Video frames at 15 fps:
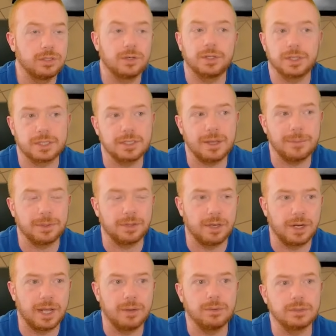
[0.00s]
during the
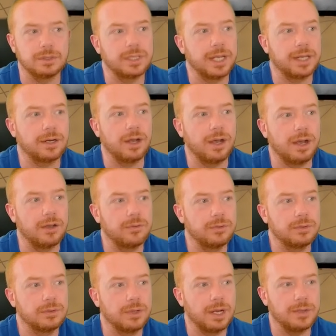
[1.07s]
subathon, I will take it off,